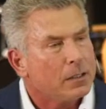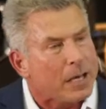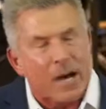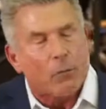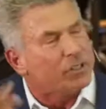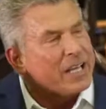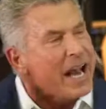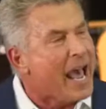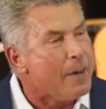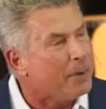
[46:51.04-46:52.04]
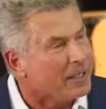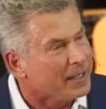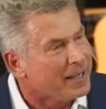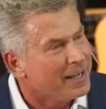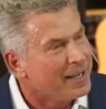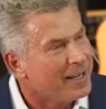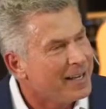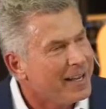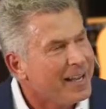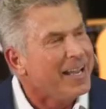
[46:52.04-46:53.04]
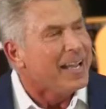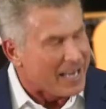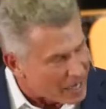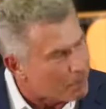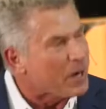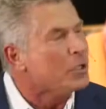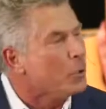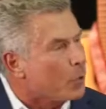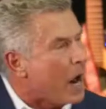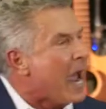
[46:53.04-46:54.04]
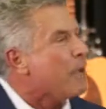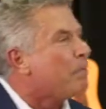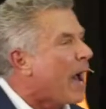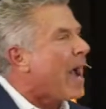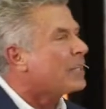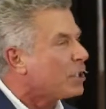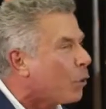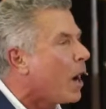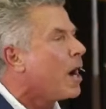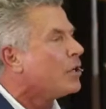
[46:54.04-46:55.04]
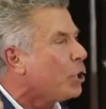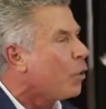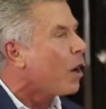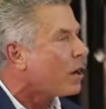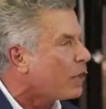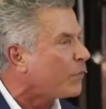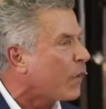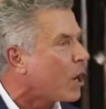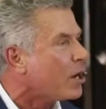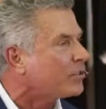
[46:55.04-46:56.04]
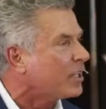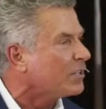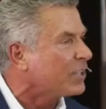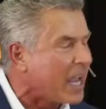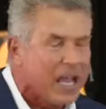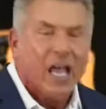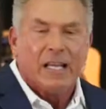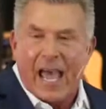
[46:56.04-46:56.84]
Come on, what's going to happen? He's going to bring you right back to where you were at first and say,